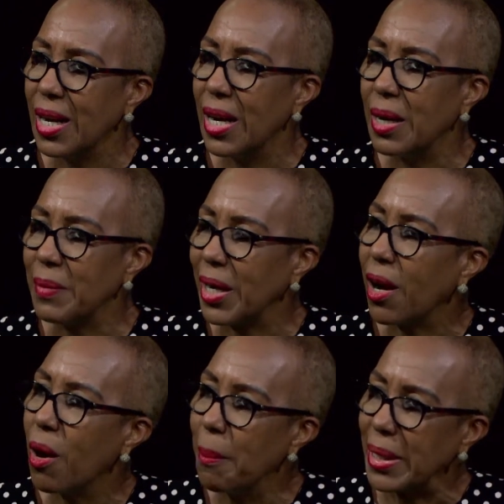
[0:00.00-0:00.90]
that
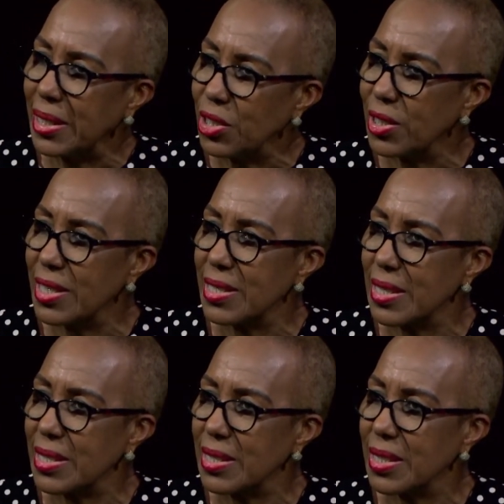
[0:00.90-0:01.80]
come into the
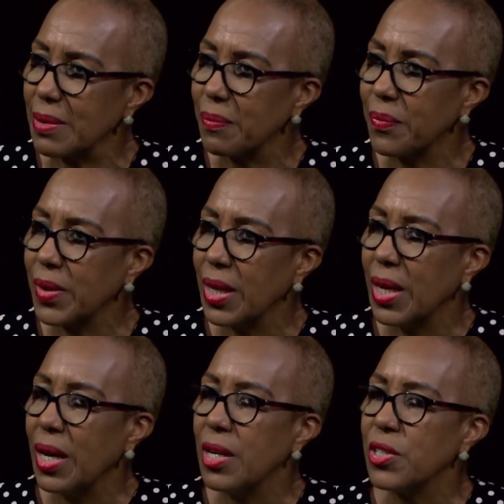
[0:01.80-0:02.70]
system.
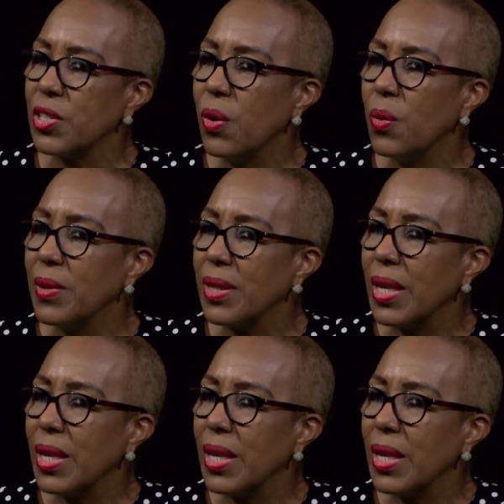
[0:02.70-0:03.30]
So